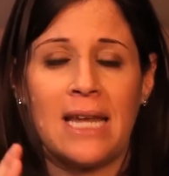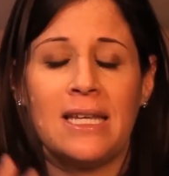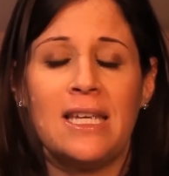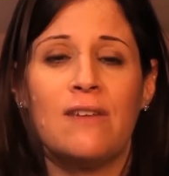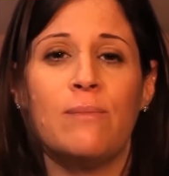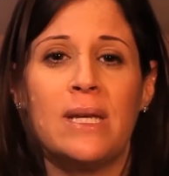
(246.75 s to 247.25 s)
and
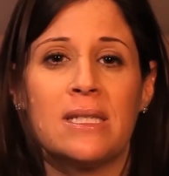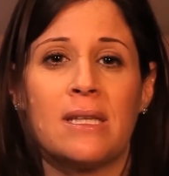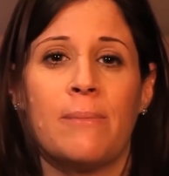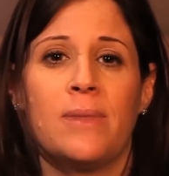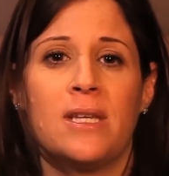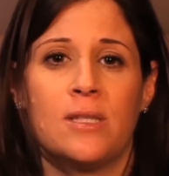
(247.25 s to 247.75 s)
give me
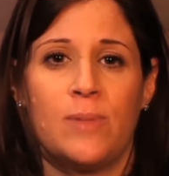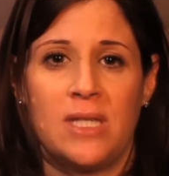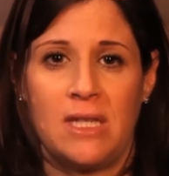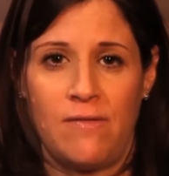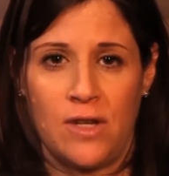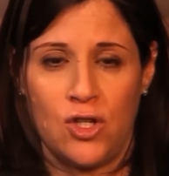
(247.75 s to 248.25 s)
something
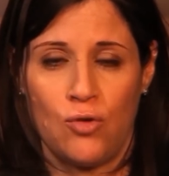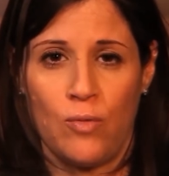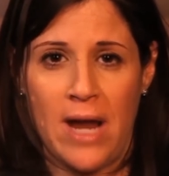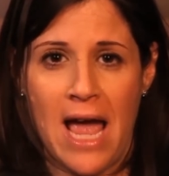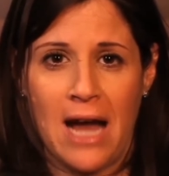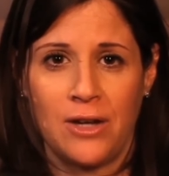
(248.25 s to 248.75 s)
specific to
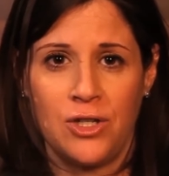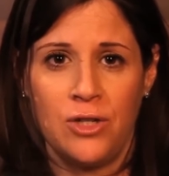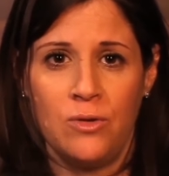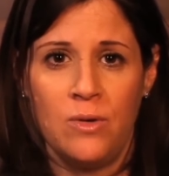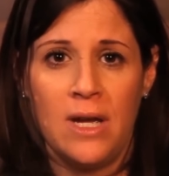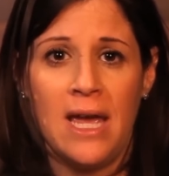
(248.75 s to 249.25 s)
react
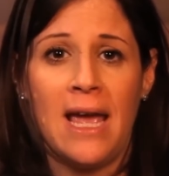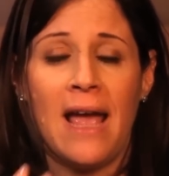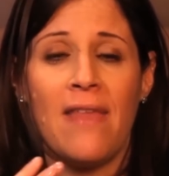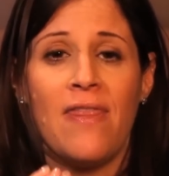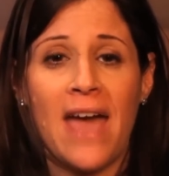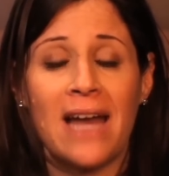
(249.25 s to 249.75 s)
to.
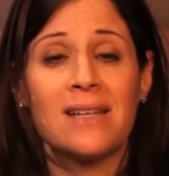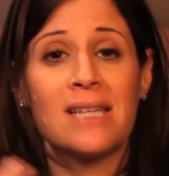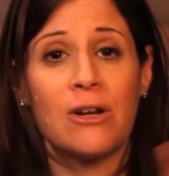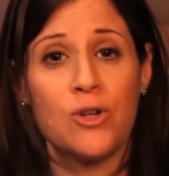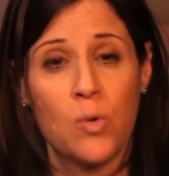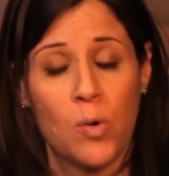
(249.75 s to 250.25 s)
And that is
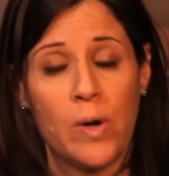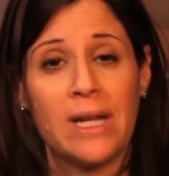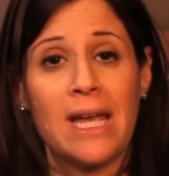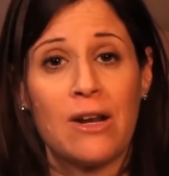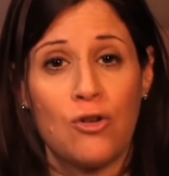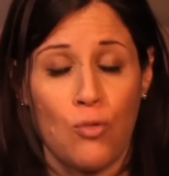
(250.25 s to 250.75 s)
how you are going to
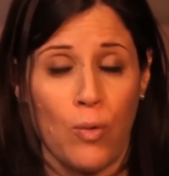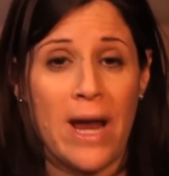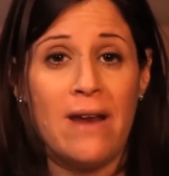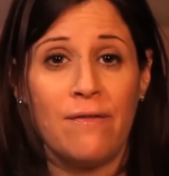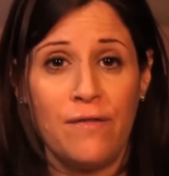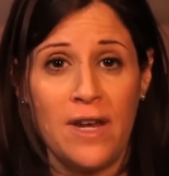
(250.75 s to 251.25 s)
get
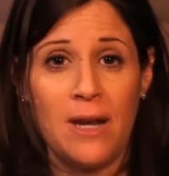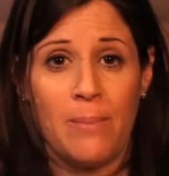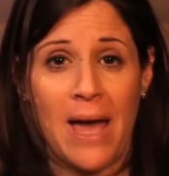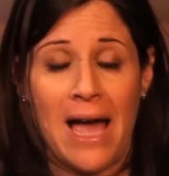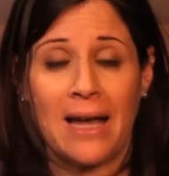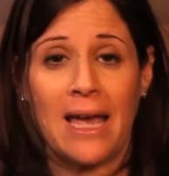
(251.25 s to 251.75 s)
great
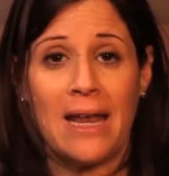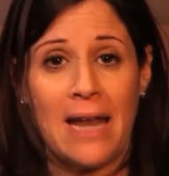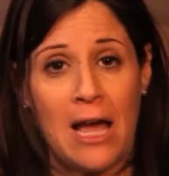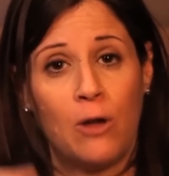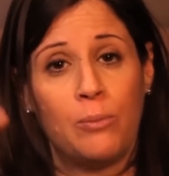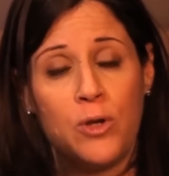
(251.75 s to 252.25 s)
feedback and
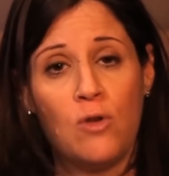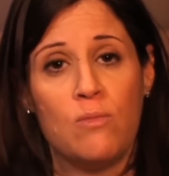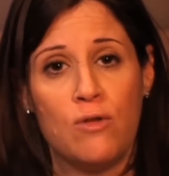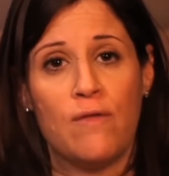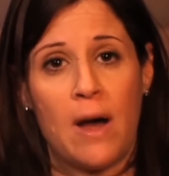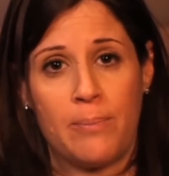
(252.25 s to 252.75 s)
help you
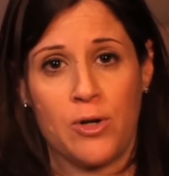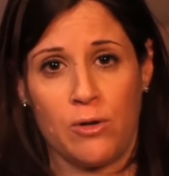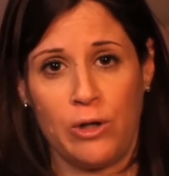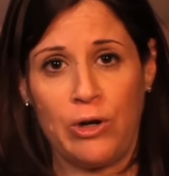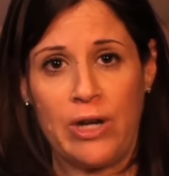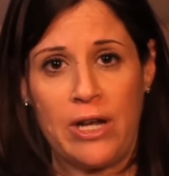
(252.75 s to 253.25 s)
move up your
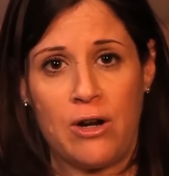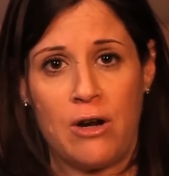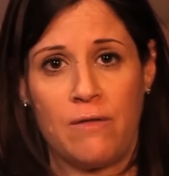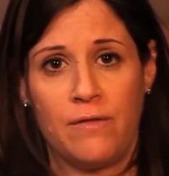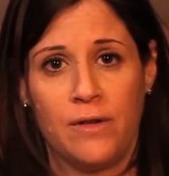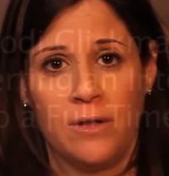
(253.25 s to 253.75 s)
learning curve.